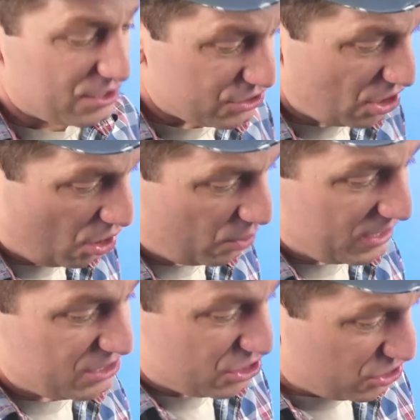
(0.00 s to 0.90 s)
So
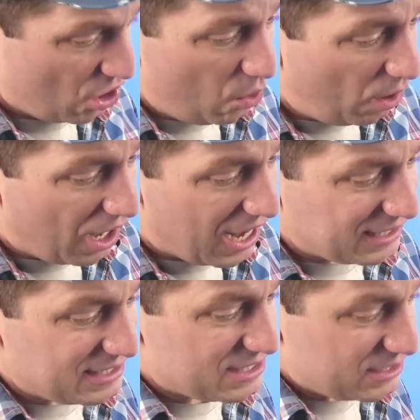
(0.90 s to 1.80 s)
it's so
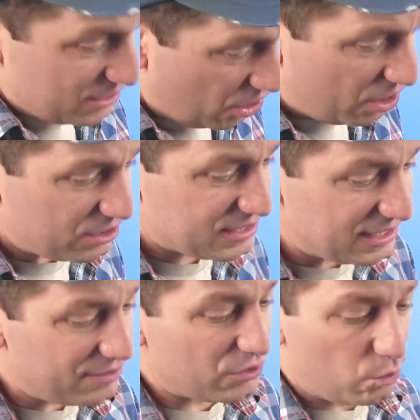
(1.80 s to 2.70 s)
hot, it's hard to
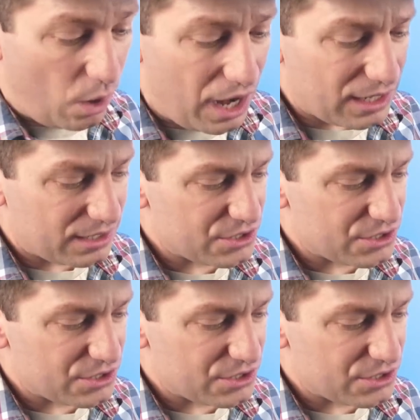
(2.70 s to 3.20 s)
even walk.